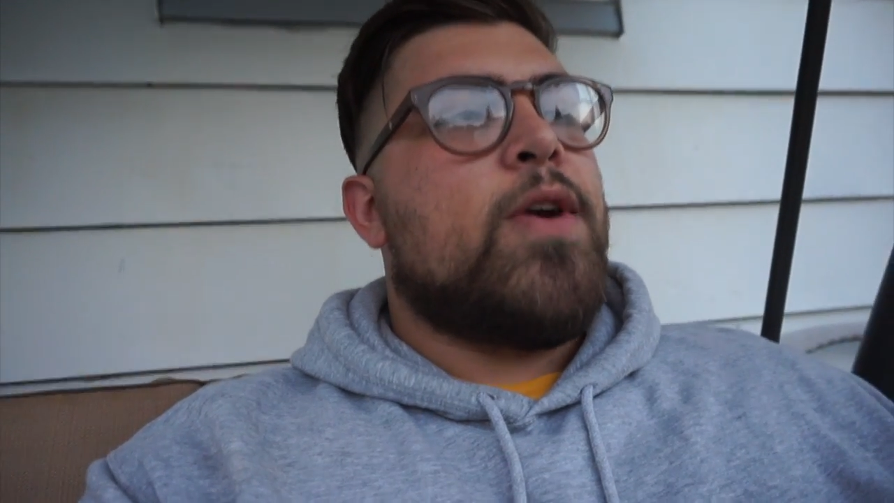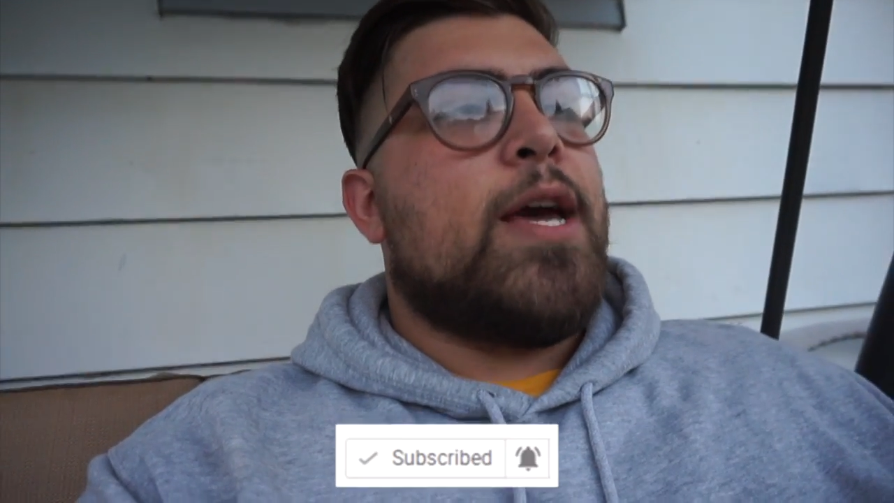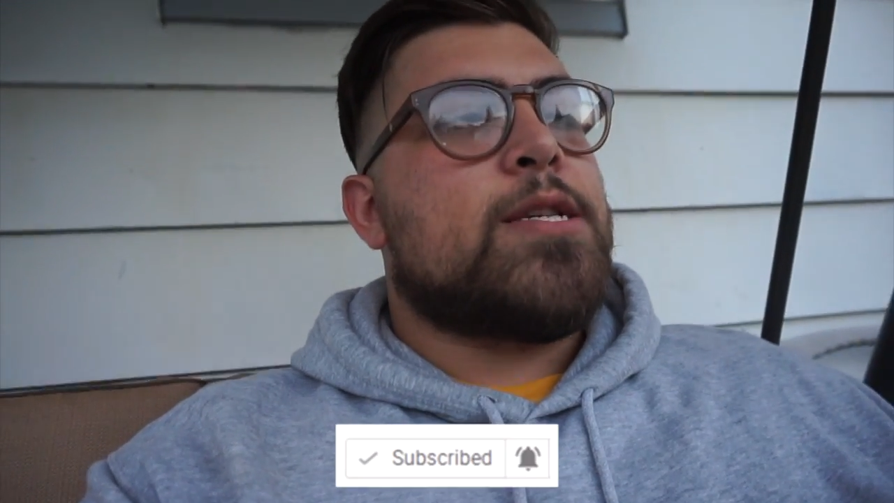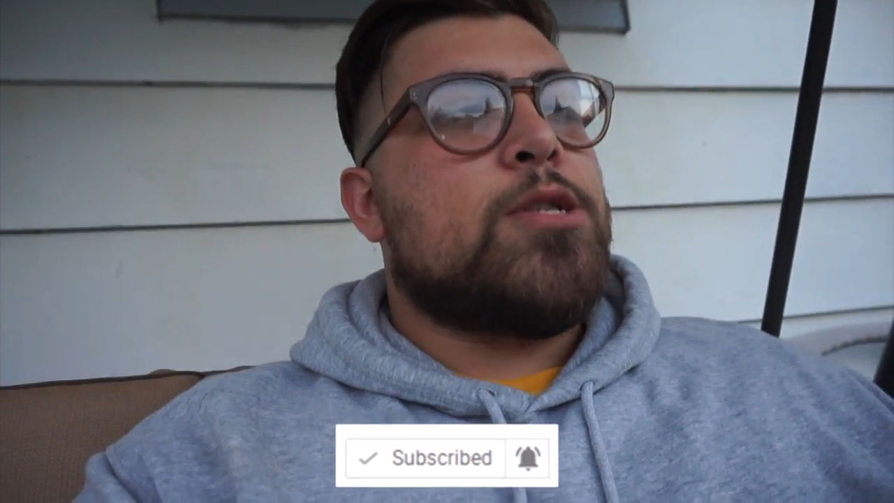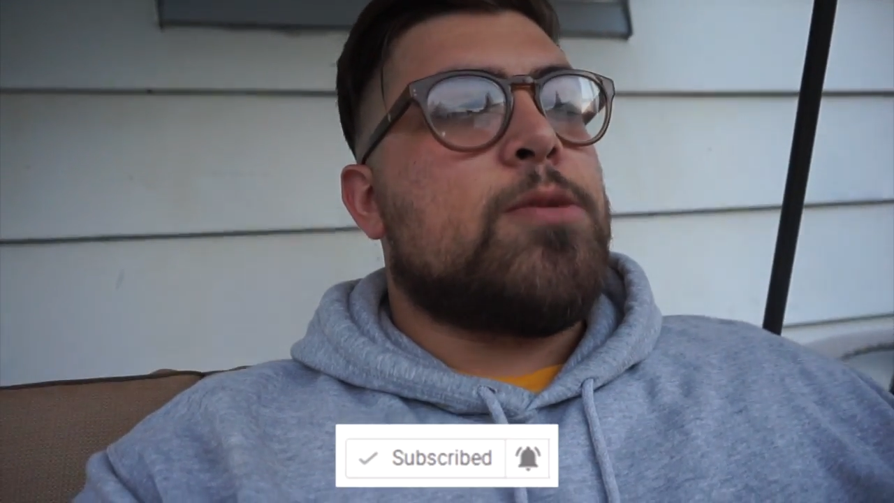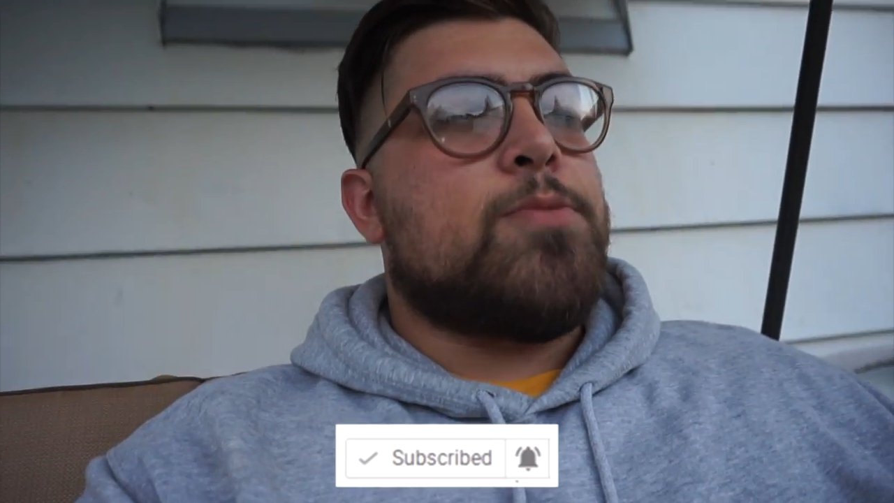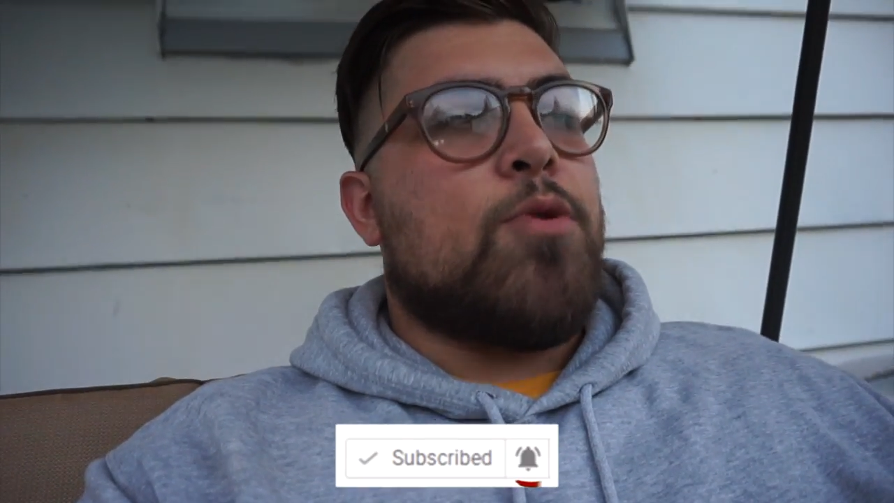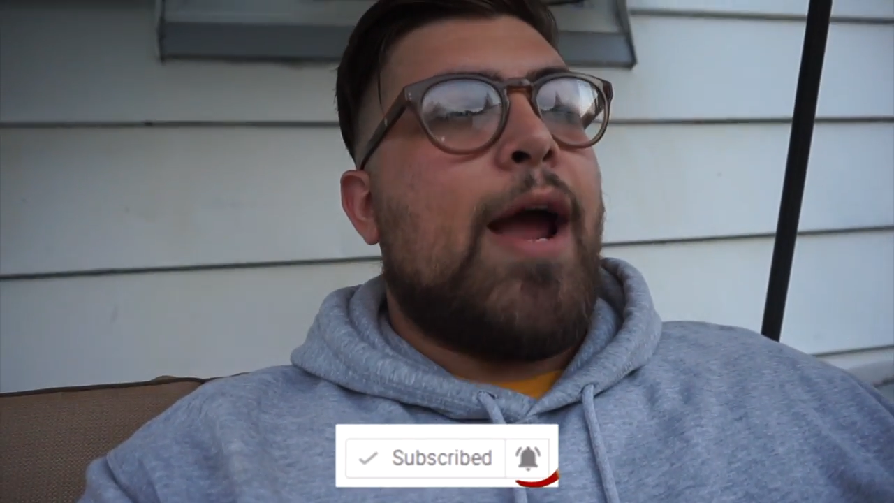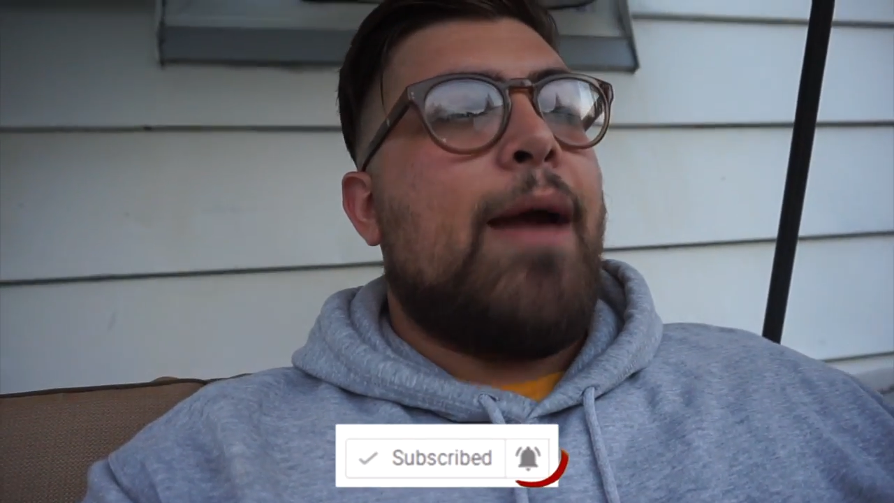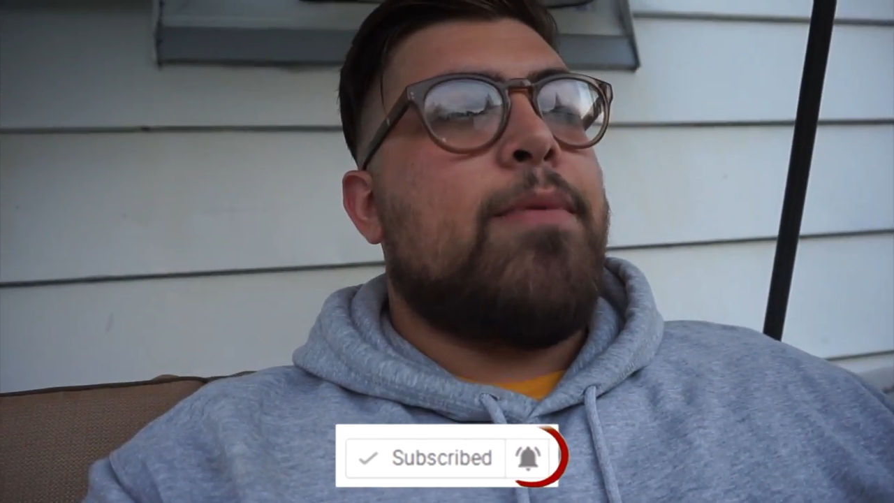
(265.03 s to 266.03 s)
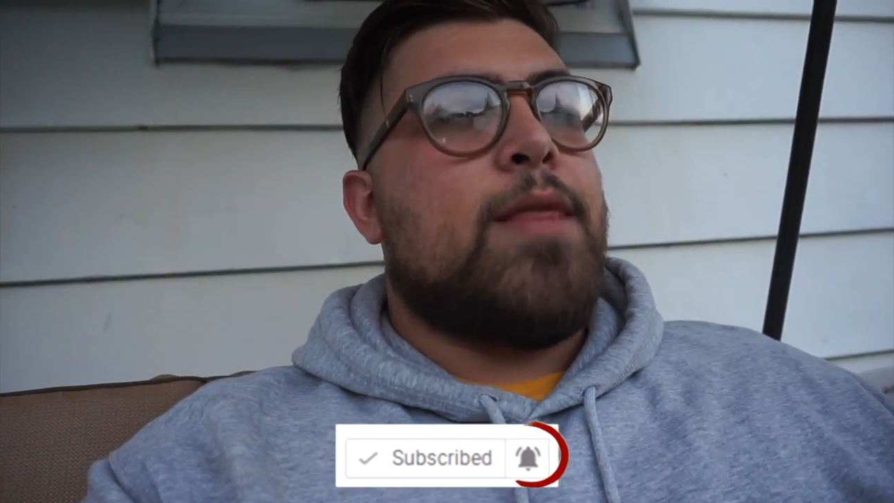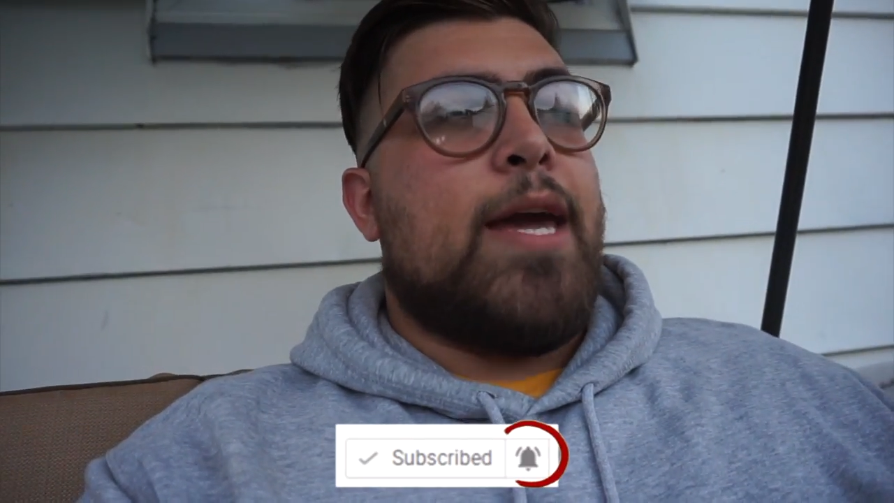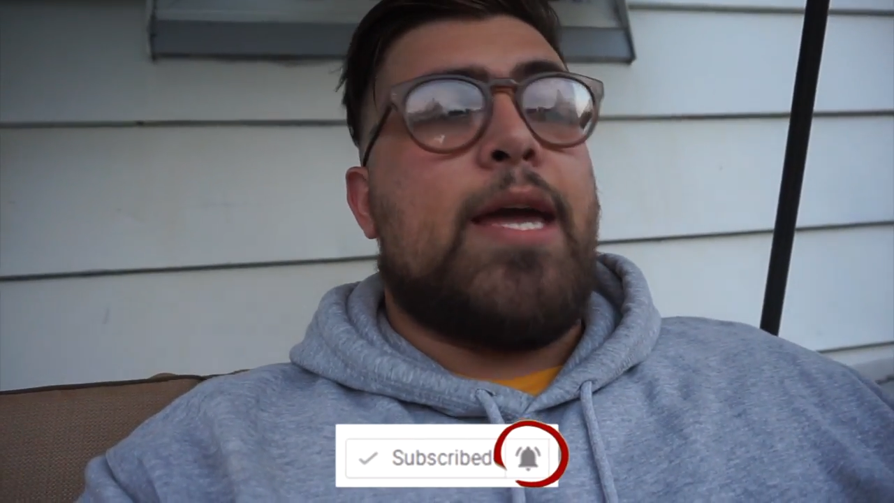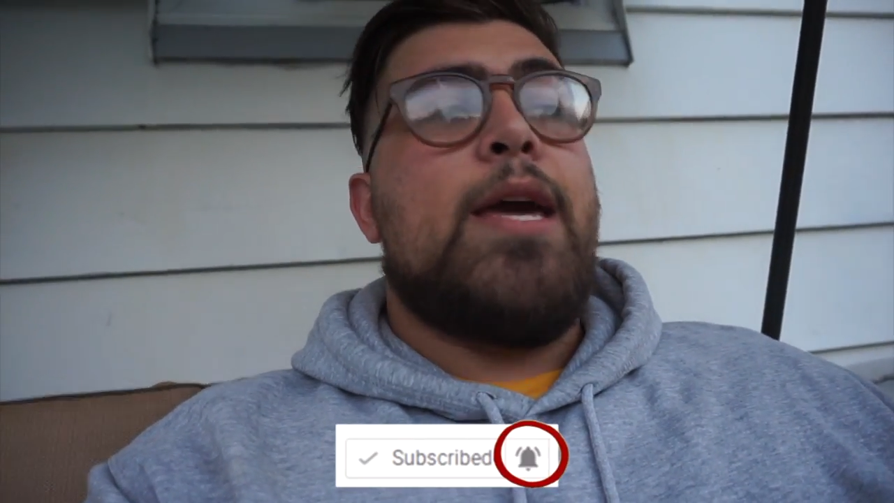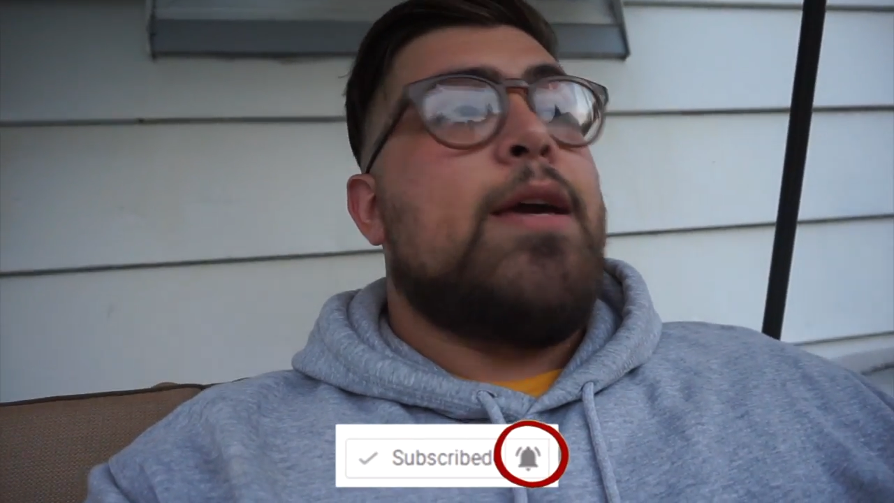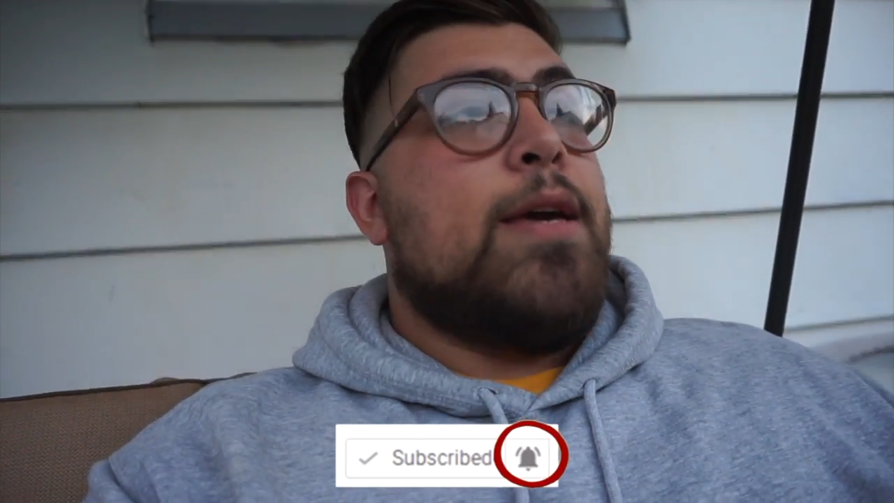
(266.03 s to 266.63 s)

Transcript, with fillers: if you guys can subscribe and, like,